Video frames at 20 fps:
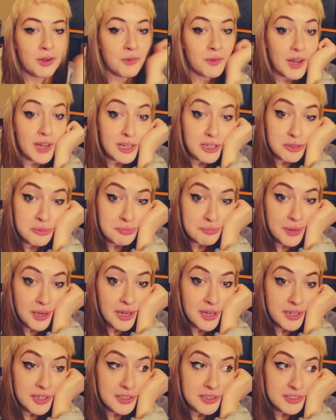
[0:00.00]
Wow,
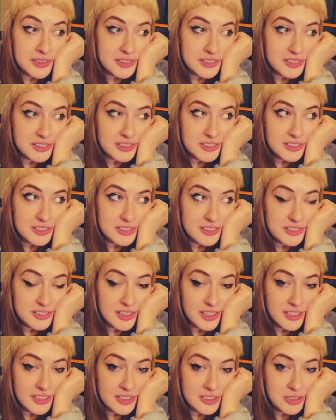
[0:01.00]
my
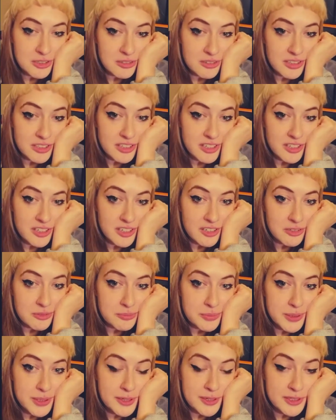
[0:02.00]
thing totally cut out
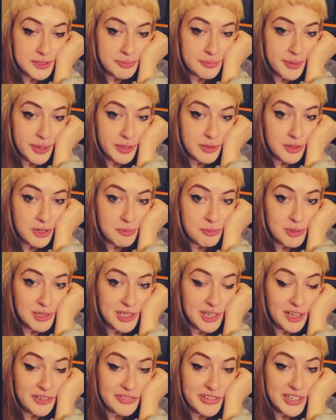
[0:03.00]
because my alarm went
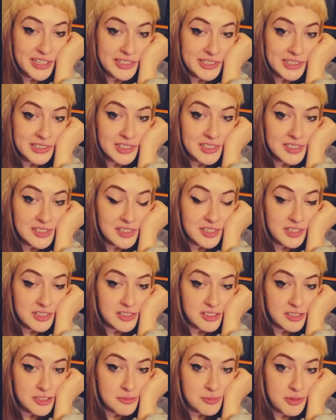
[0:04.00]
off, and I think that's like a
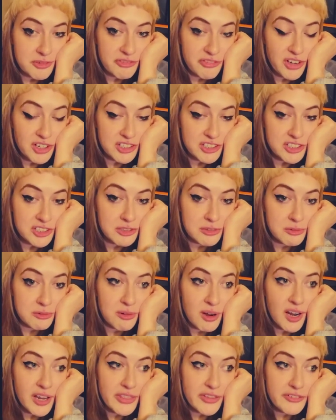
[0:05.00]
stupid function.
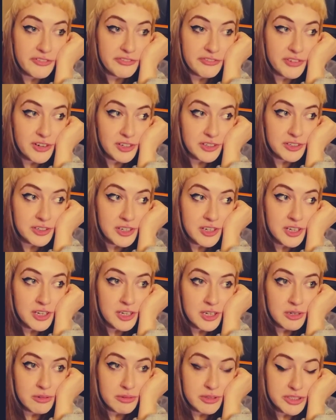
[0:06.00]
Why the fuck
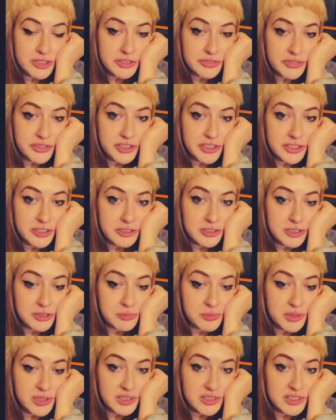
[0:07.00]
would your video
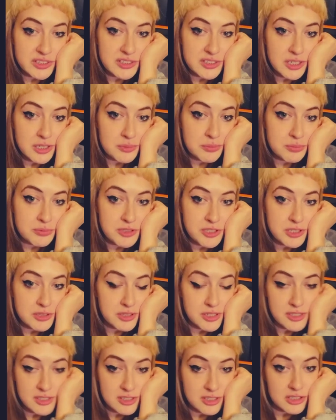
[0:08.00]
completely stop just
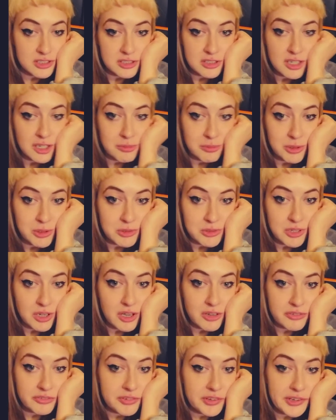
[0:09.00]
because your alarm goes
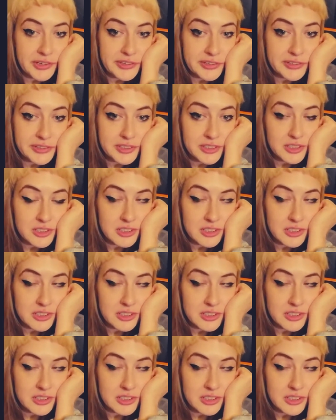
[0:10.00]
off? Like,